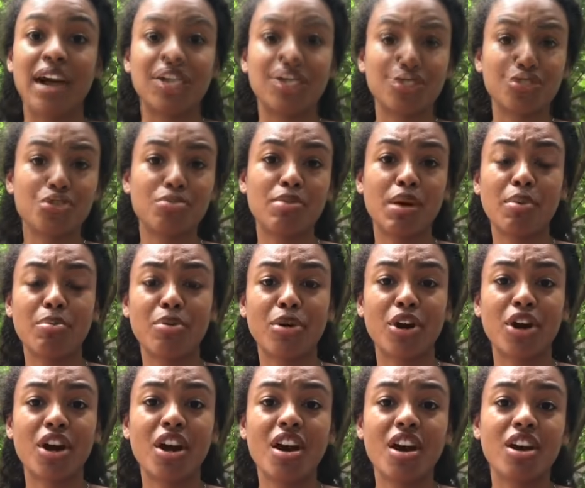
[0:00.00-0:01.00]
And just
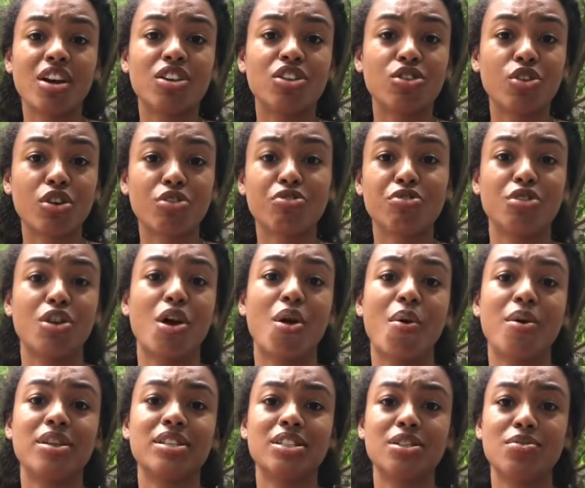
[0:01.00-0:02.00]
remember, your
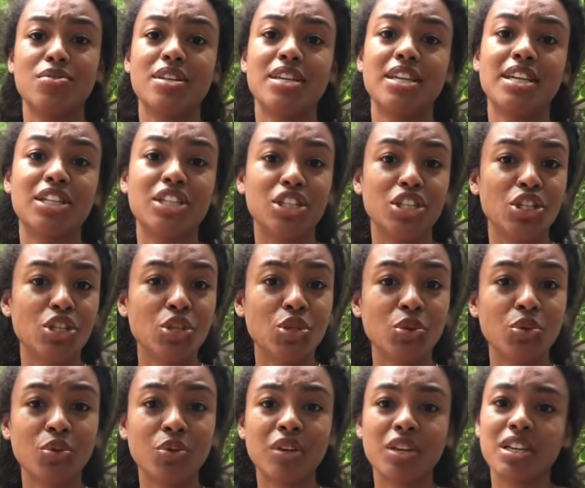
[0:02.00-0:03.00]
flow is unique to
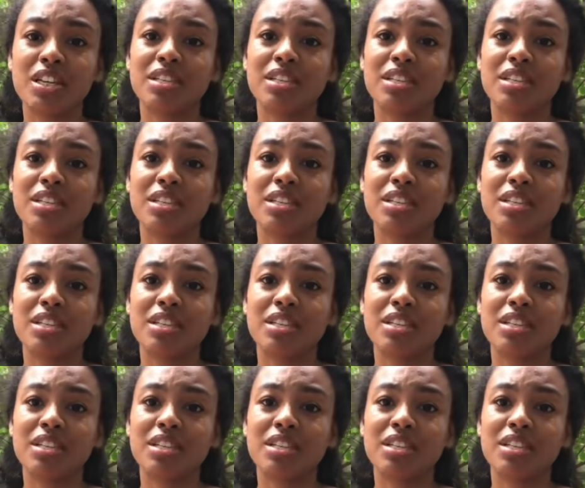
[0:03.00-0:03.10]
you.